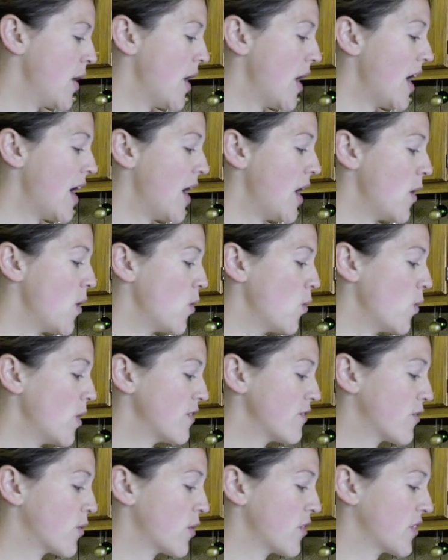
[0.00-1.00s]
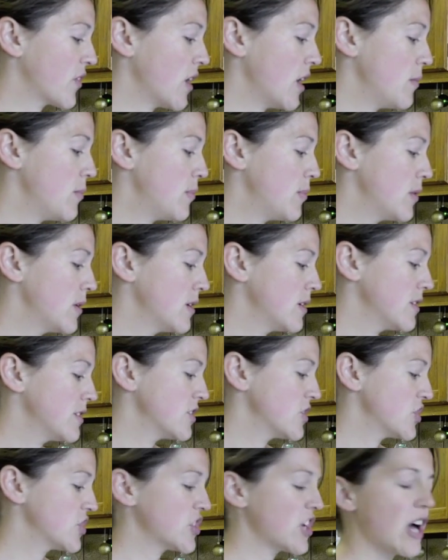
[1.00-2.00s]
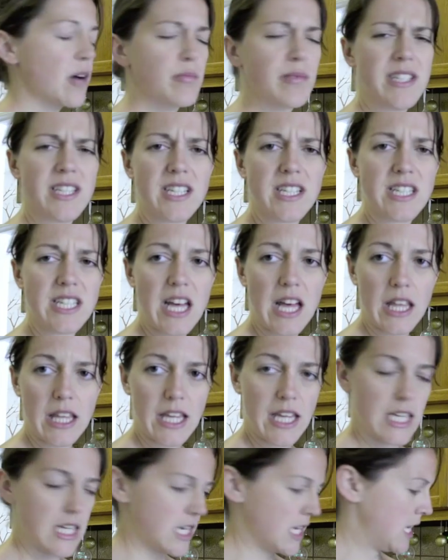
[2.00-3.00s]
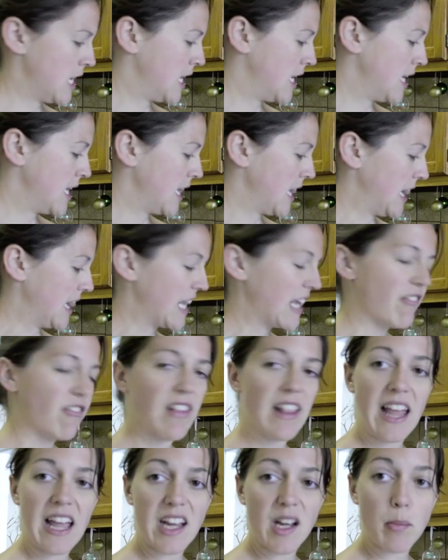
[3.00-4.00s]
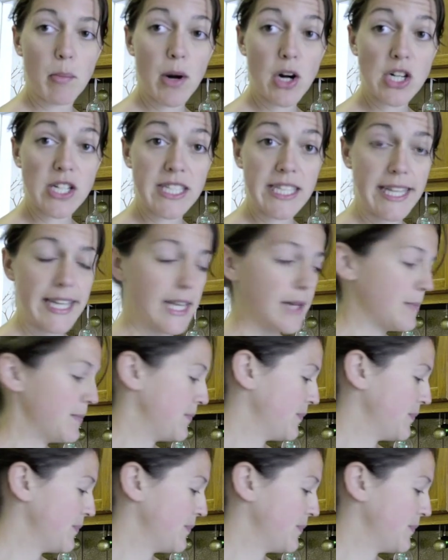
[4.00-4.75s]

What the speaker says: 1/4 cup chopped Italian, if you like parsley,